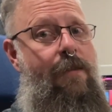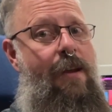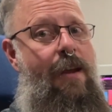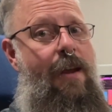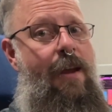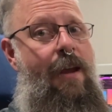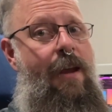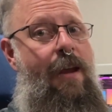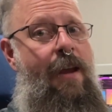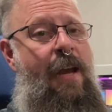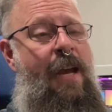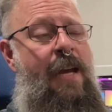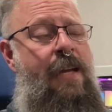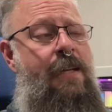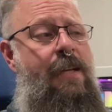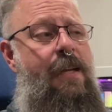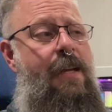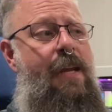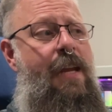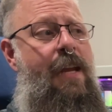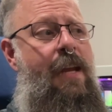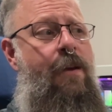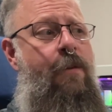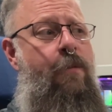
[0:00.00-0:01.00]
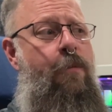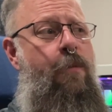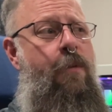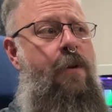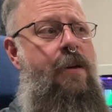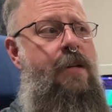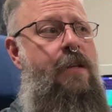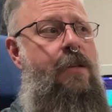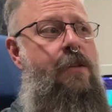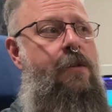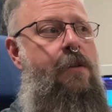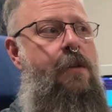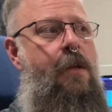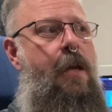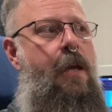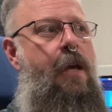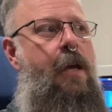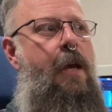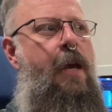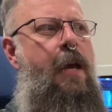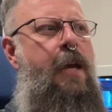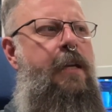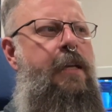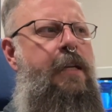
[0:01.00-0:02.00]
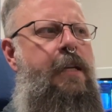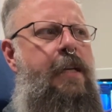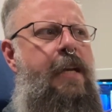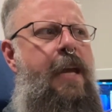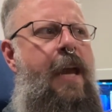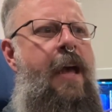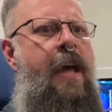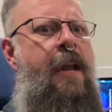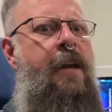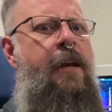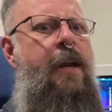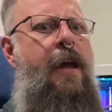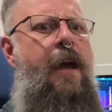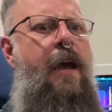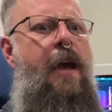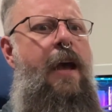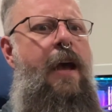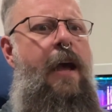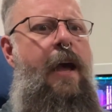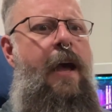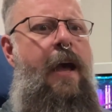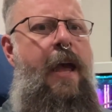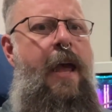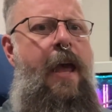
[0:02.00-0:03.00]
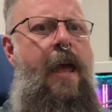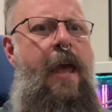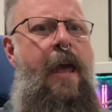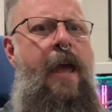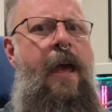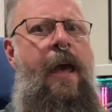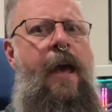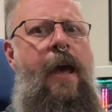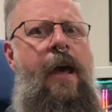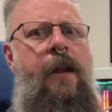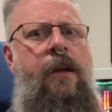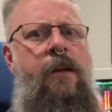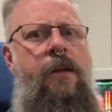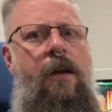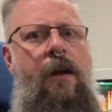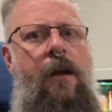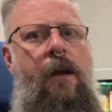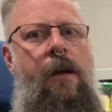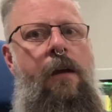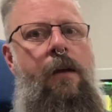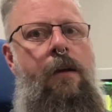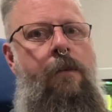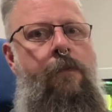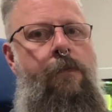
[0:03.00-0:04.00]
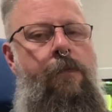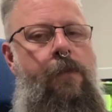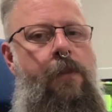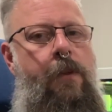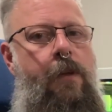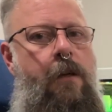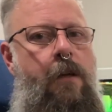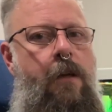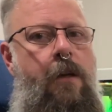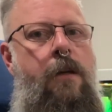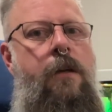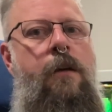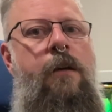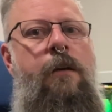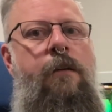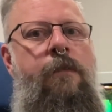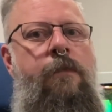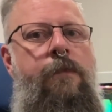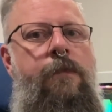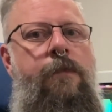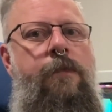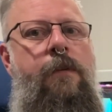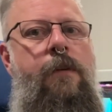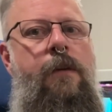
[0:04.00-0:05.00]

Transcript: And it was, again, ahead of the curve.